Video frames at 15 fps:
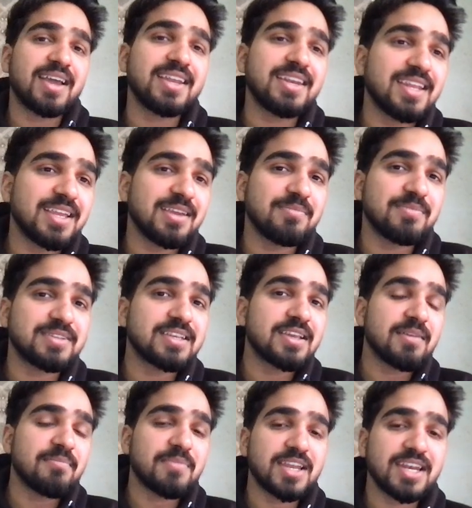name is
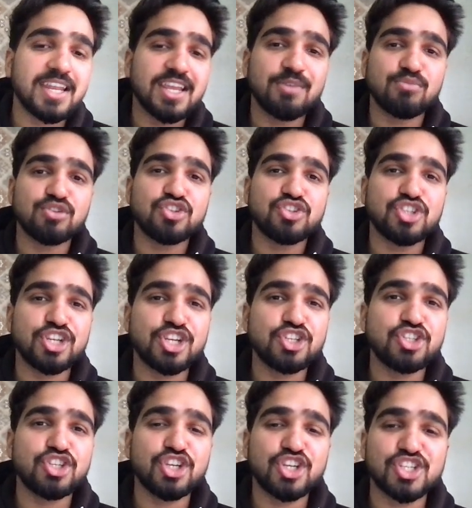Chicka
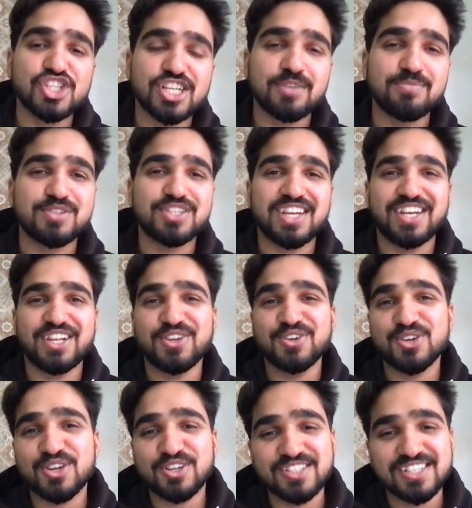Chicka Slim Shady." You're
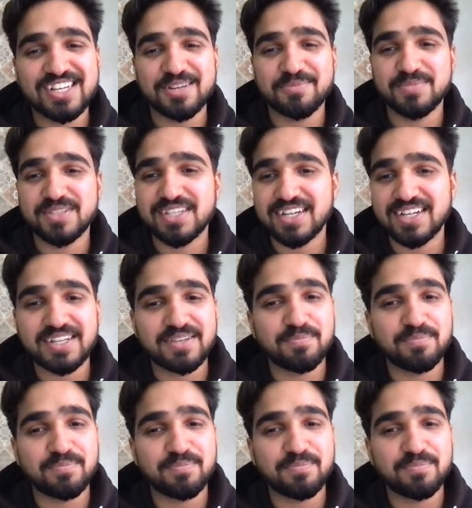not Slim Shady.